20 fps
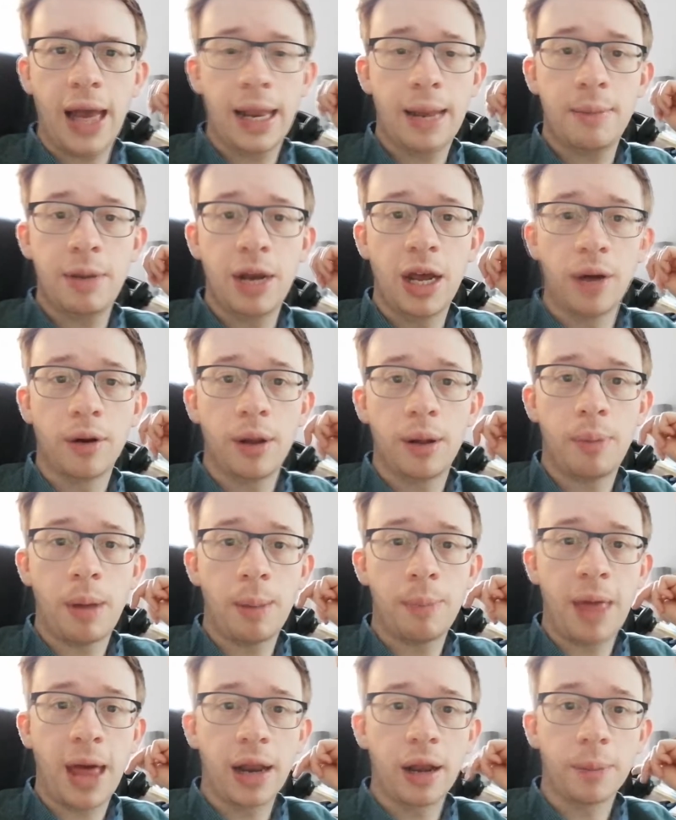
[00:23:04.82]
let me know and I'll
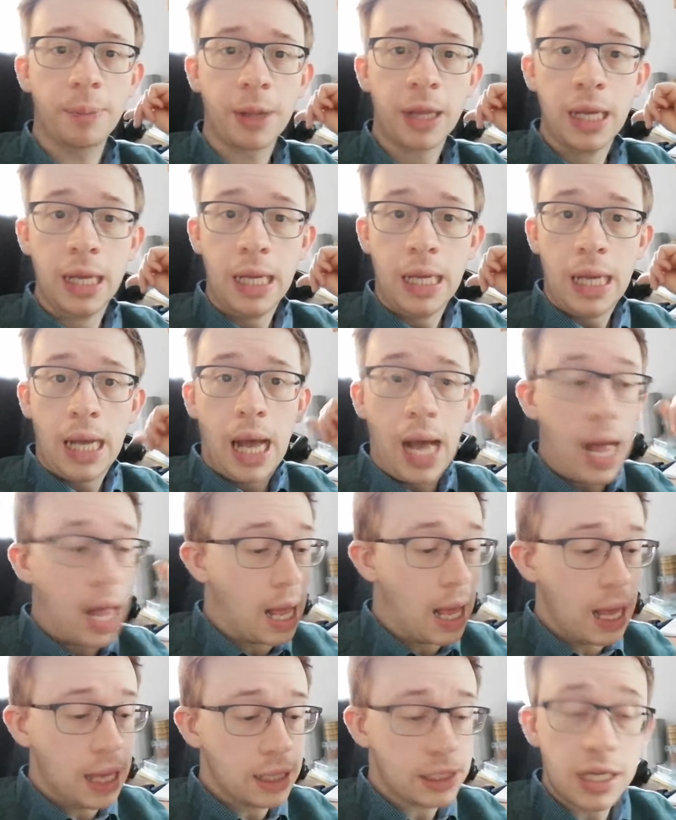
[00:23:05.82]
pop that up.
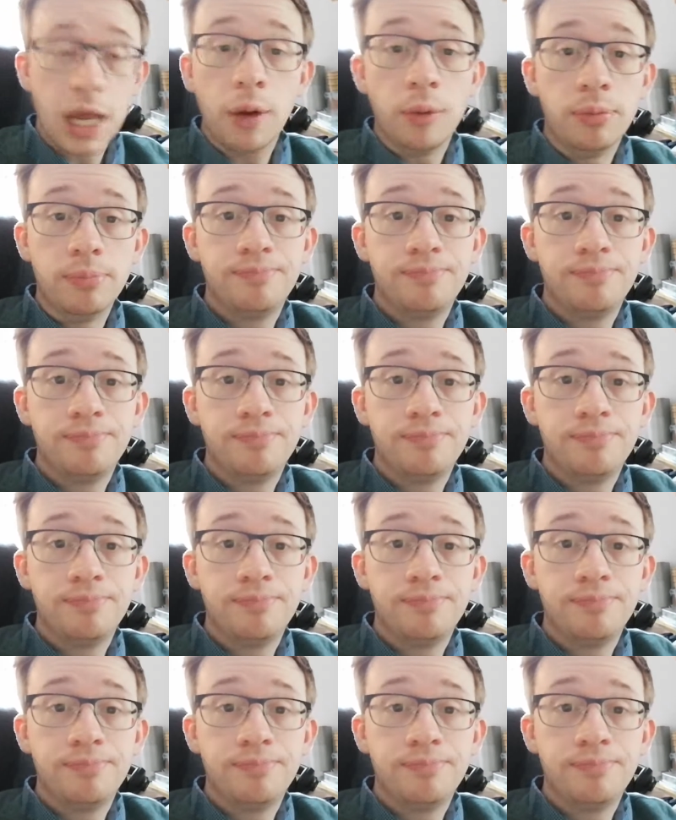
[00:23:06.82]
So,